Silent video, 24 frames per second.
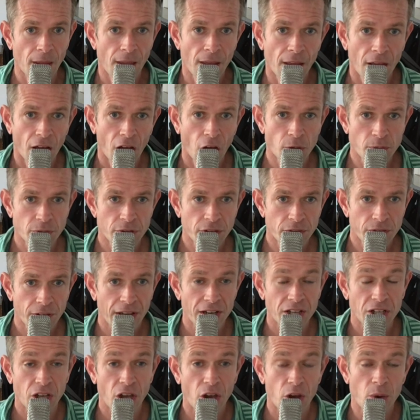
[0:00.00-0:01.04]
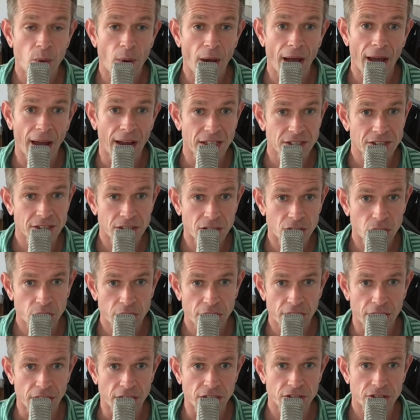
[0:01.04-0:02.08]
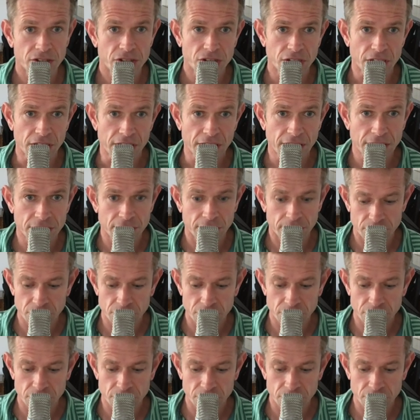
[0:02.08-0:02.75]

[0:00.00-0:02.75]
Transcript: Hopefully you've had a go at looking at C's.